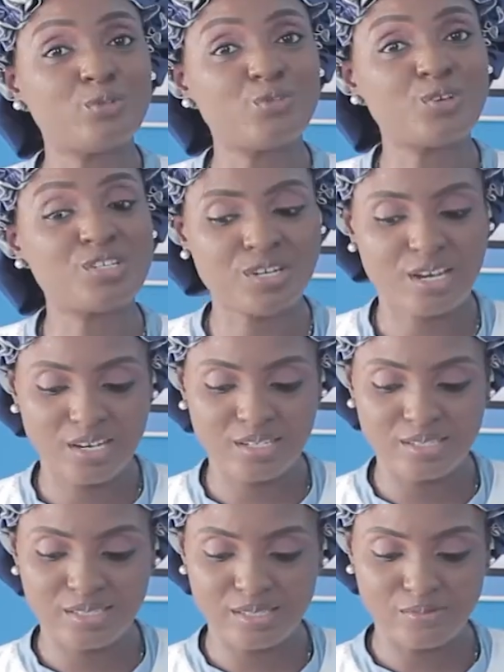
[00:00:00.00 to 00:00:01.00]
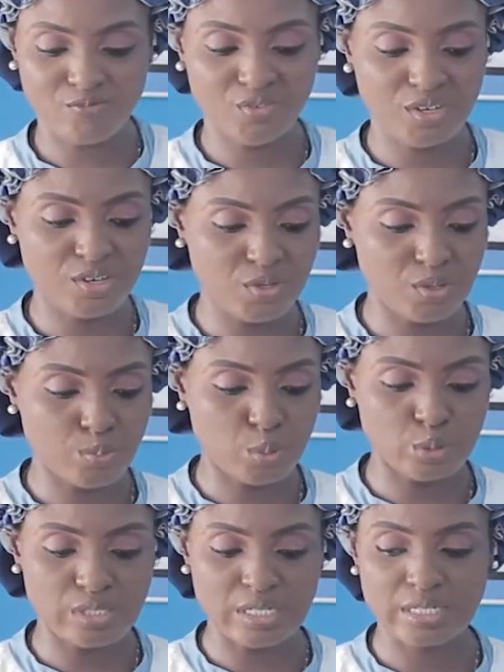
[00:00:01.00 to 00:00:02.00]
fresh eggs. It's very, very
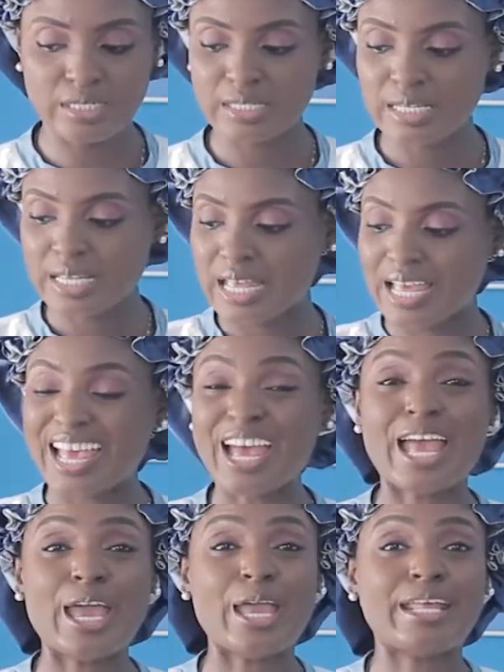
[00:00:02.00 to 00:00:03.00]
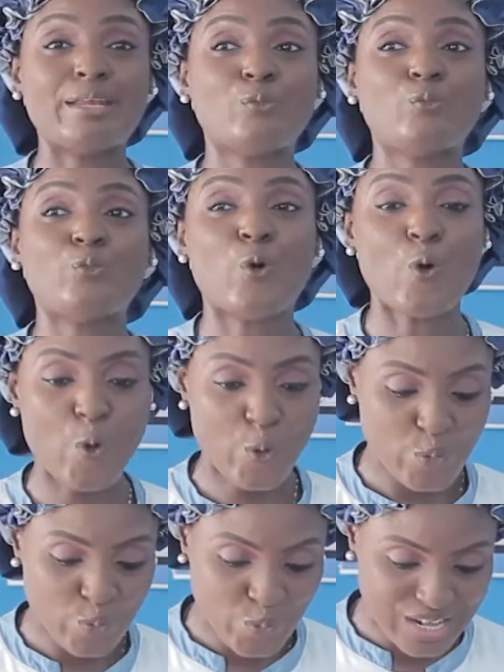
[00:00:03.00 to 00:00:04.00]
important. I
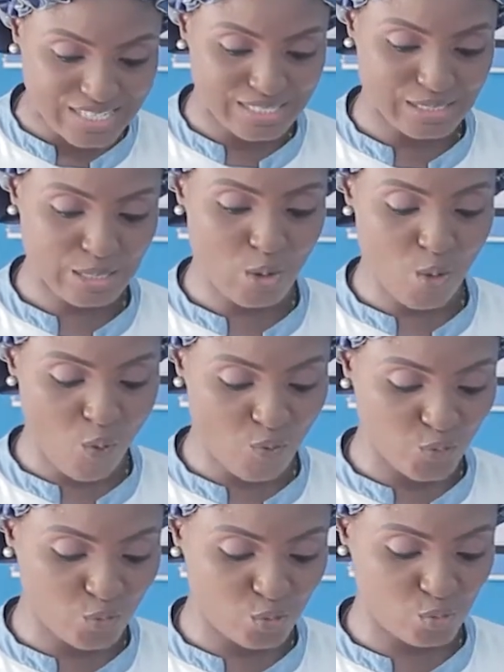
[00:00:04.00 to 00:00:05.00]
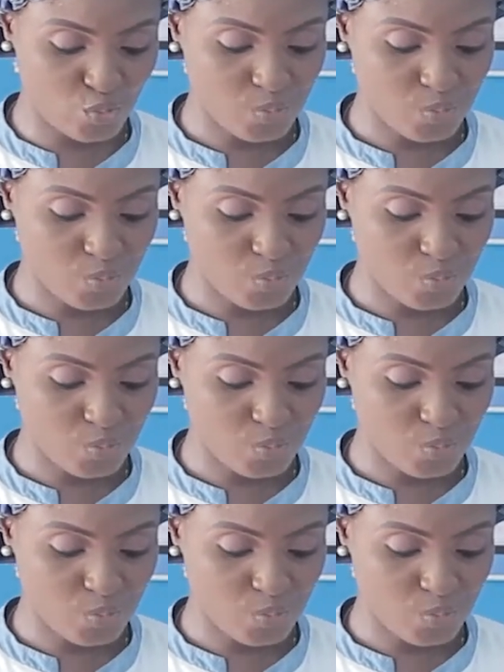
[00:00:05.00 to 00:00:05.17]
always love to